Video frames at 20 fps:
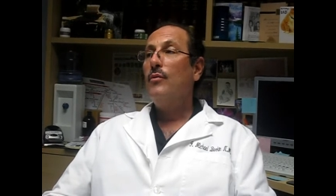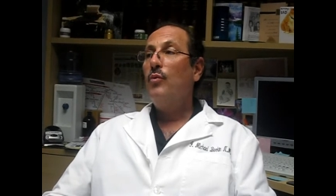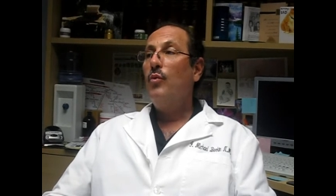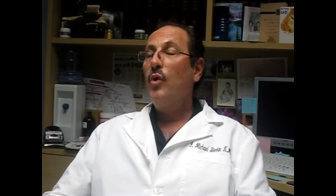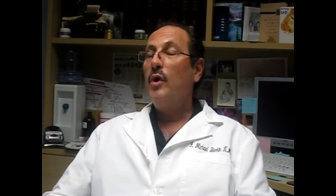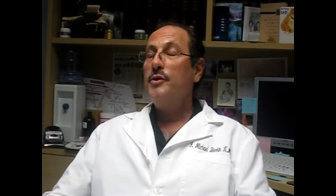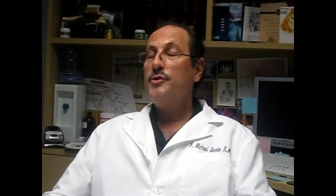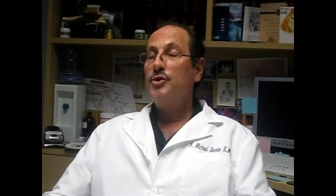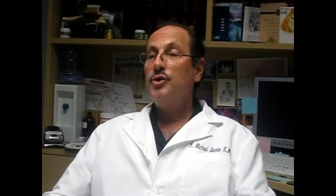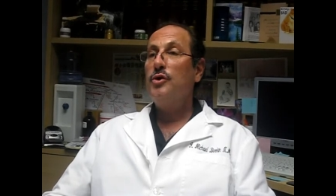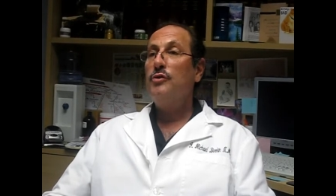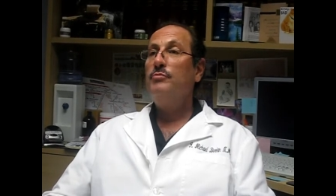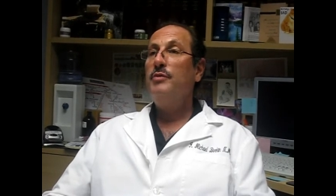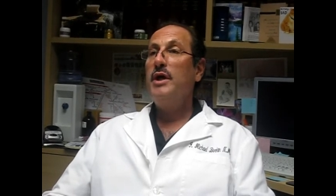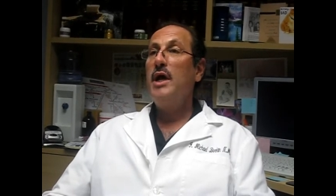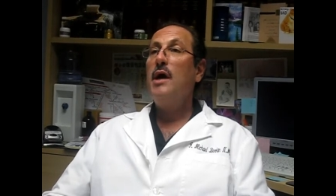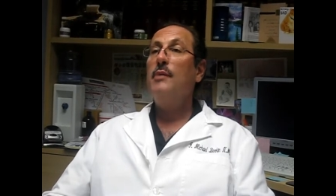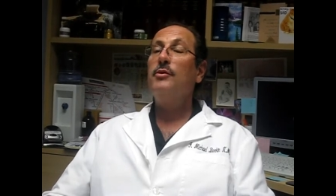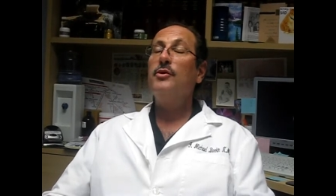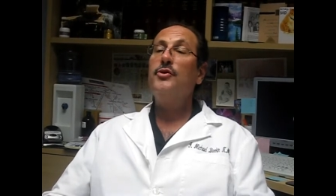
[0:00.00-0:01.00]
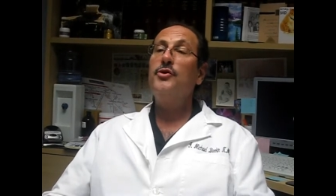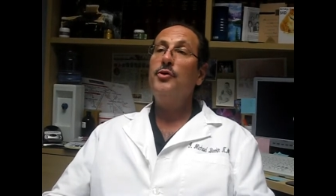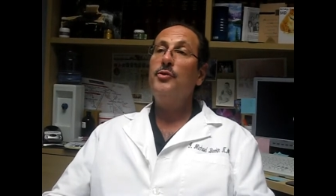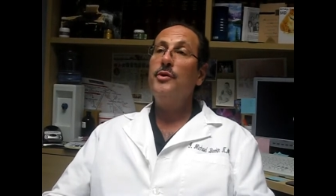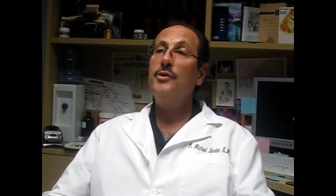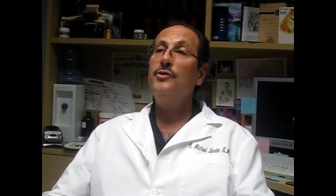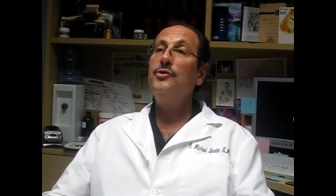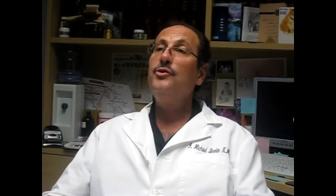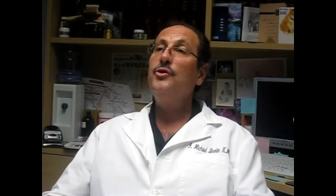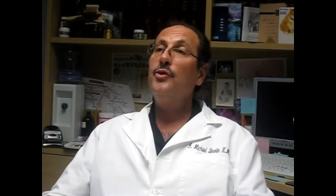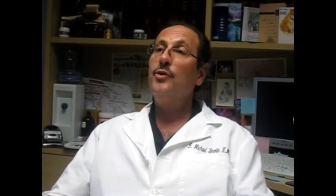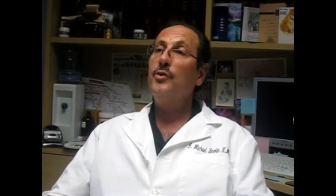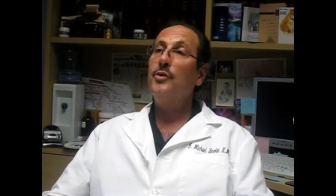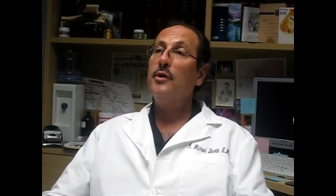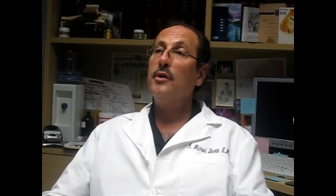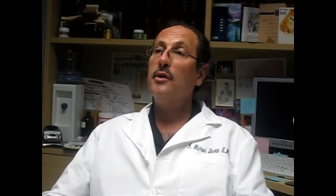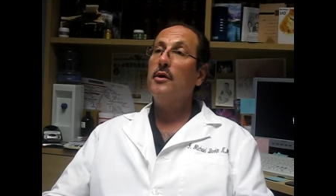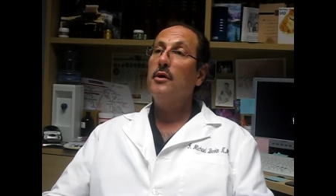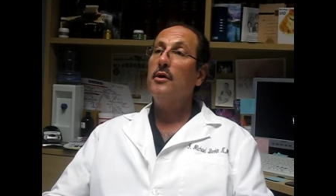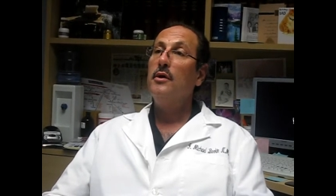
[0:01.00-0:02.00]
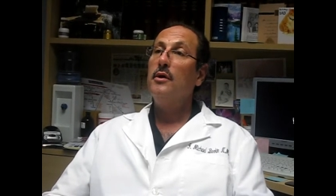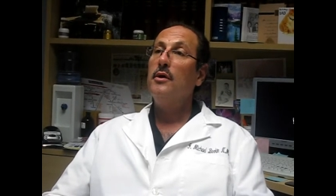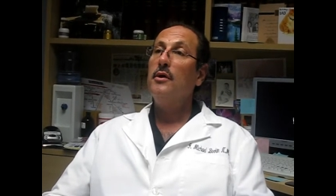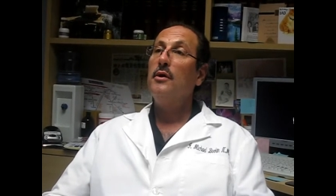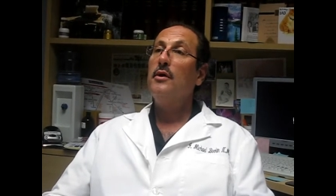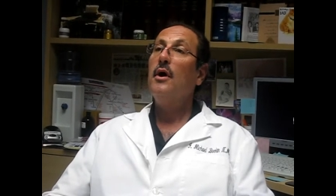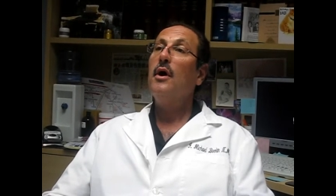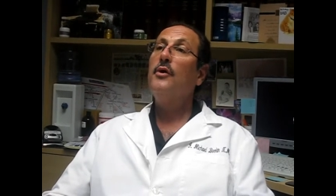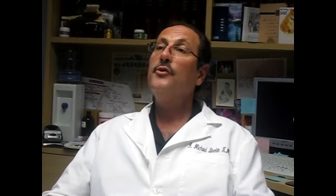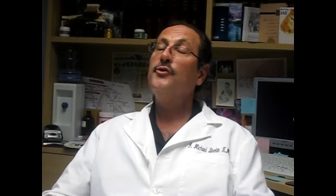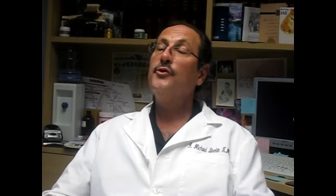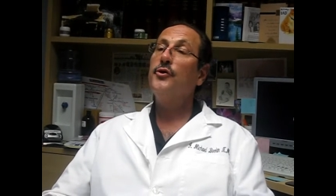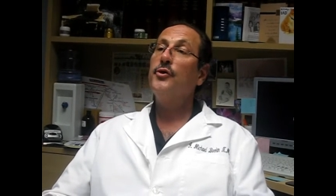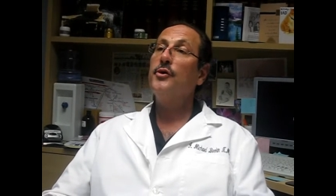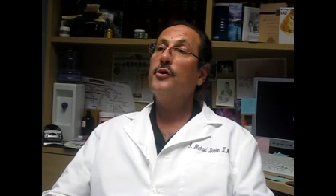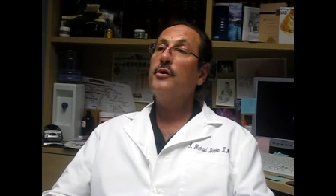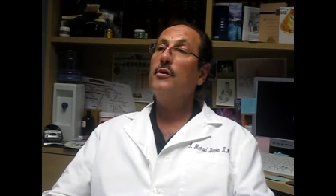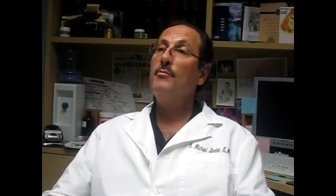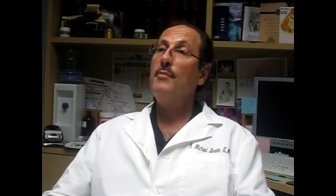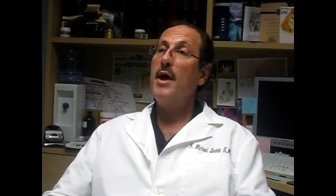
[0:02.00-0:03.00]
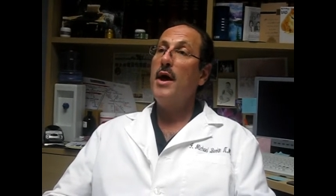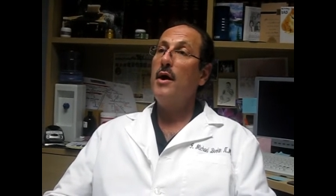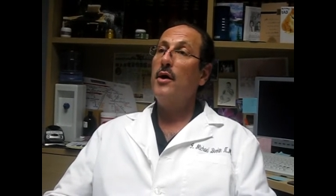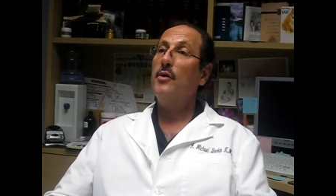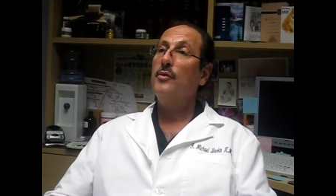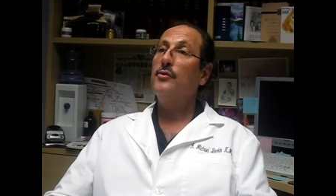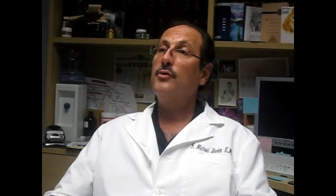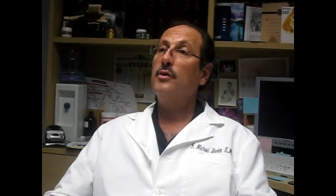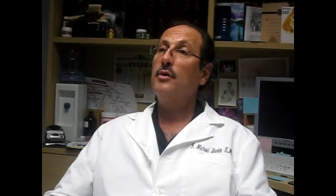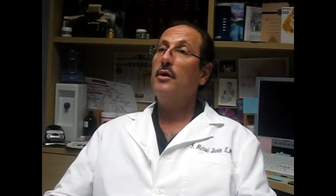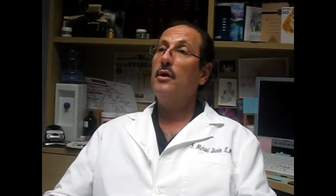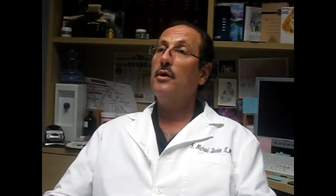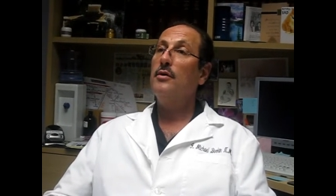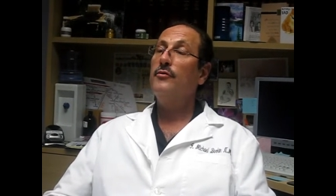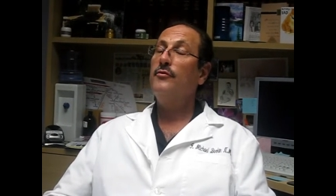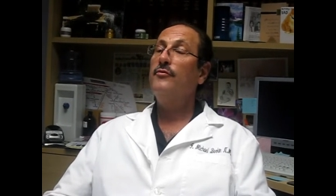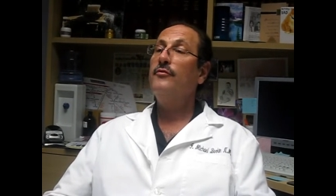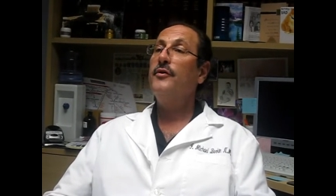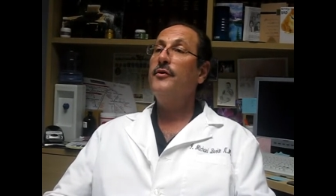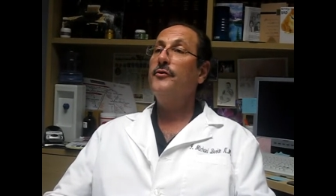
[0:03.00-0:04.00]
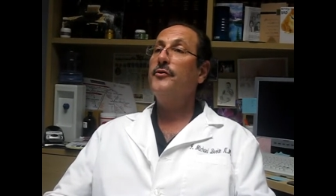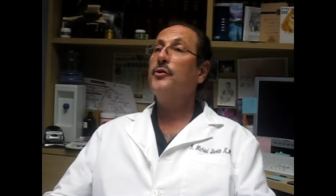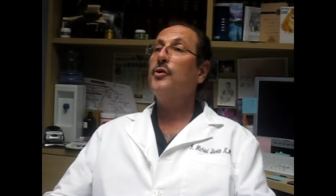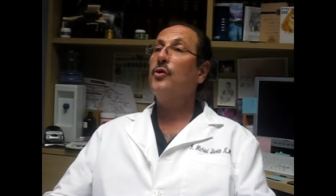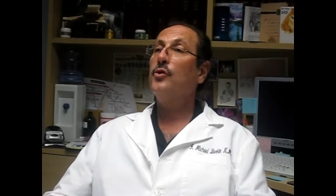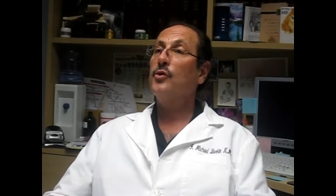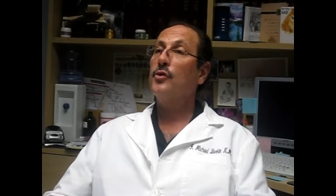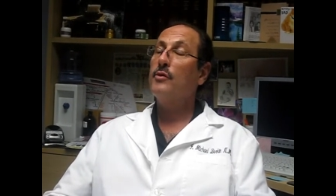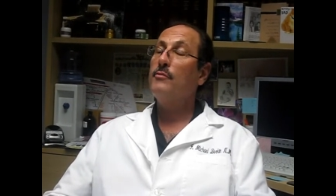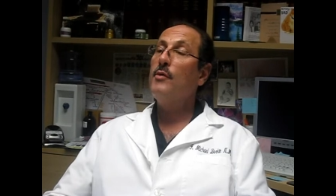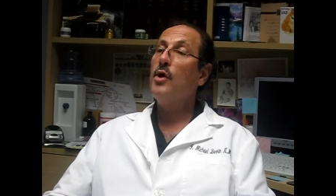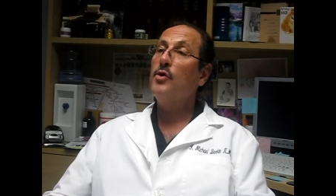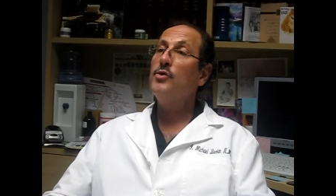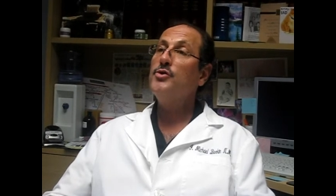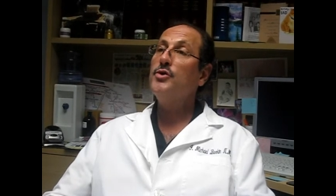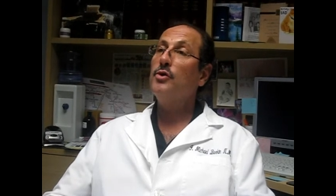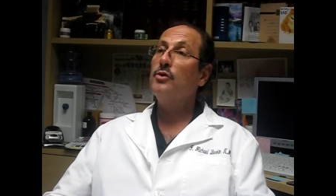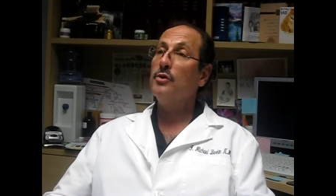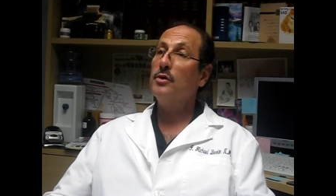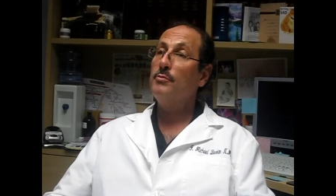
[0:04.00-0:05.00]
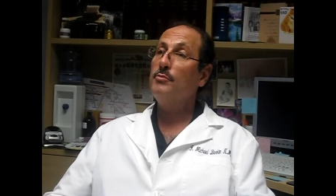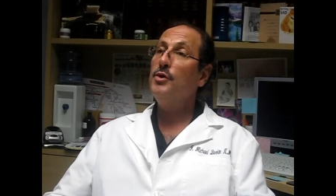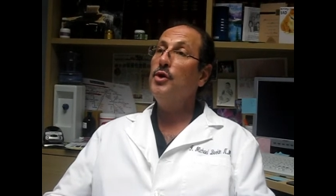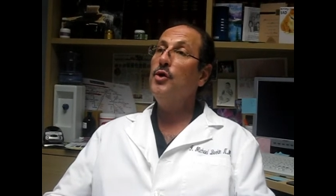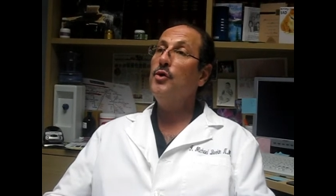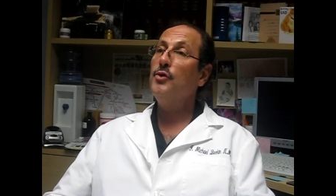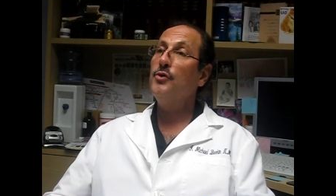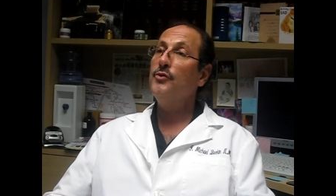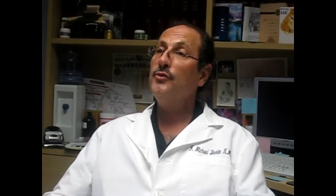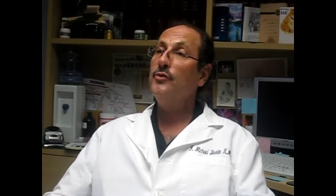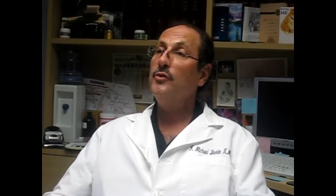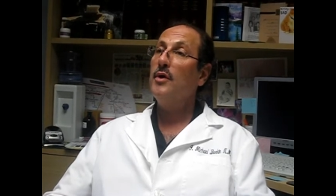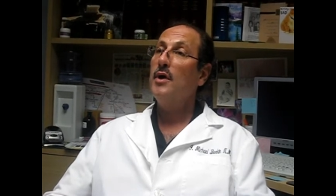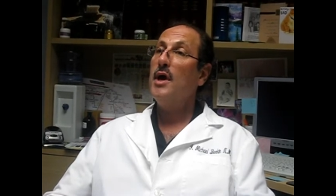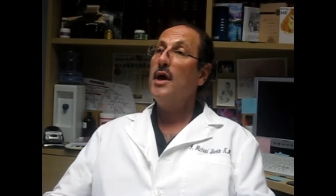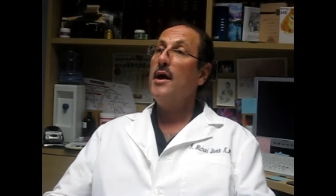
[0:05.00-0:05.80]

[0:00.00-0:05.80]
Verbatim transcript: One should be able to endure a certain amount of physical or emotional abuse